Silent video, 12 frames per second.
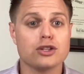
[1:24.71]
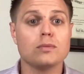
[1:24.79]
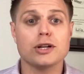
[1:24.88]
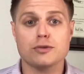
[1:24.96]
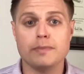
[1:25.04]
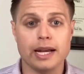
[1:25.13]

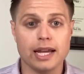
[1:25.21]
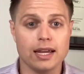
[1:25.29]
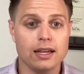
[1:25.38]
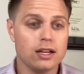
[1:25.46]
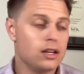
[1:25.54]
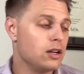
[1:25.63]
much
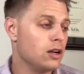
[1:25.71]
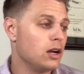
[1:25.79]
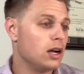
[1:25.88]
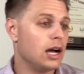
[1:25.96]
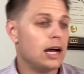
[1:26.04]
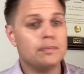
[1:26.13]
money
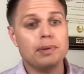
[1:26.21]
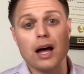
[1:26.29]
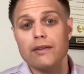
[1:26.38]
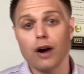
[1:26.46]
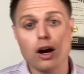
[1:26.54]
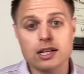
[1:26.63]

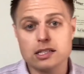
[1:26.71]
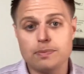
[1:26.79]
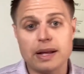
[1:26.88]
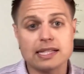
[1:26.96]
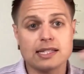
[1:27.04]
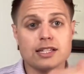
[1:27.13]
above our
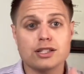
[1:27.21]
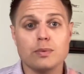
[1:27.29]
expenses.